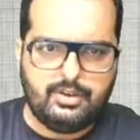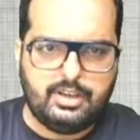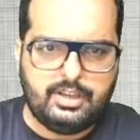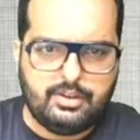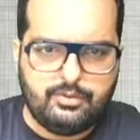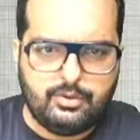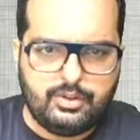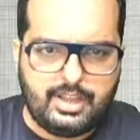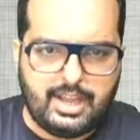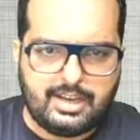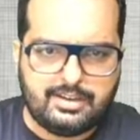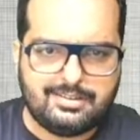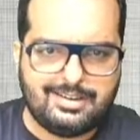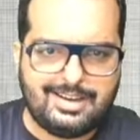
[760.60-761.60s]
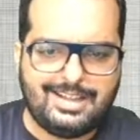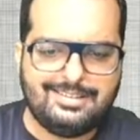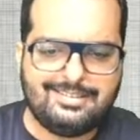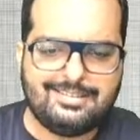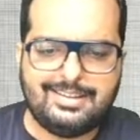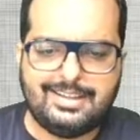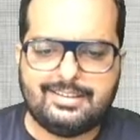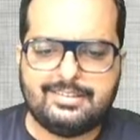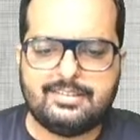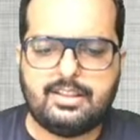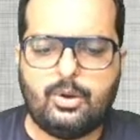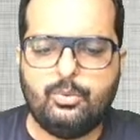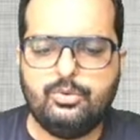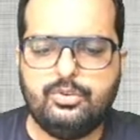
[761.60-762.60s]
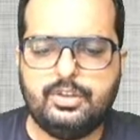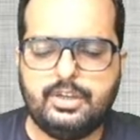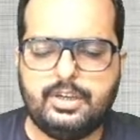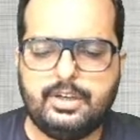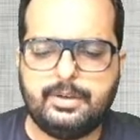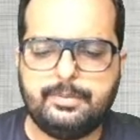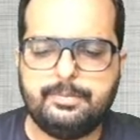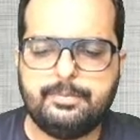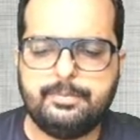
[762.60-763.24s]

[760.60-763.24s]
will give you the answer as 6,000.